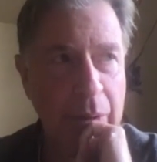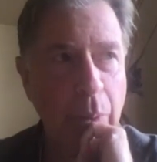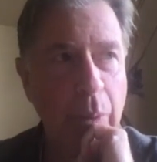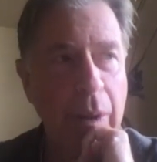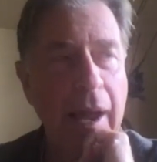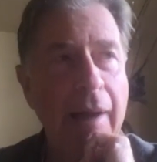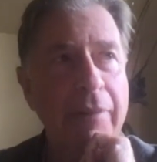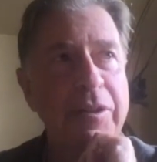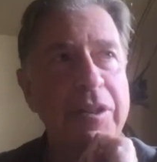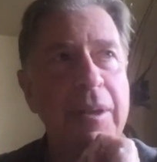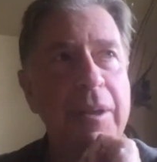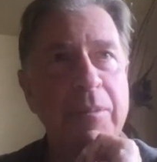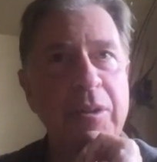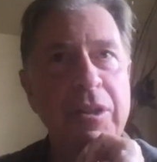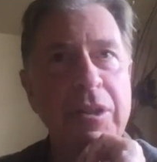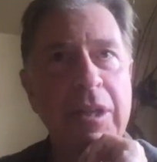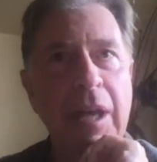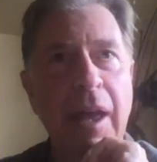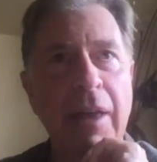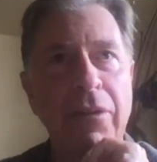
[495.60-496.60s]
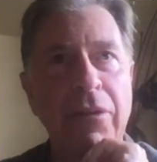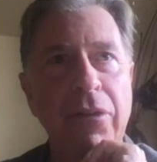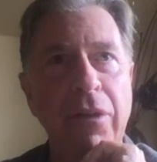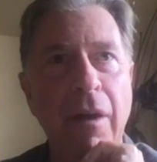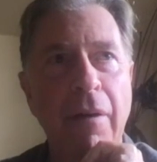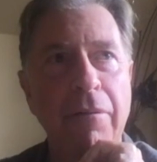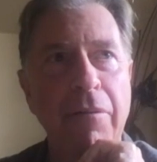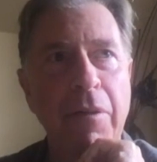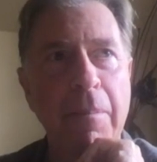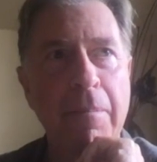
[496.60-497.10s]
we have some sense
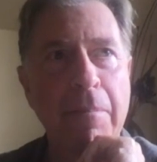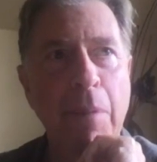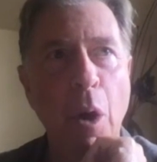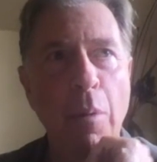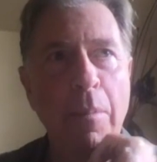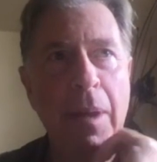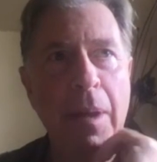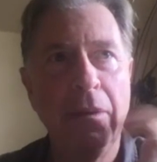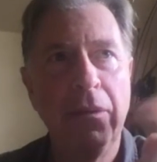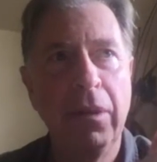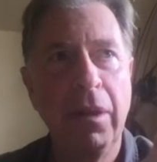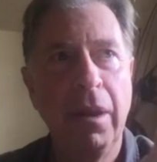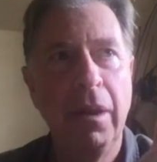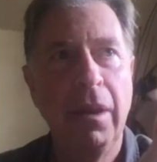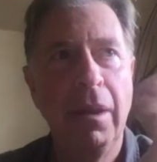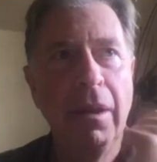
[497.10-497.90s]
of the moment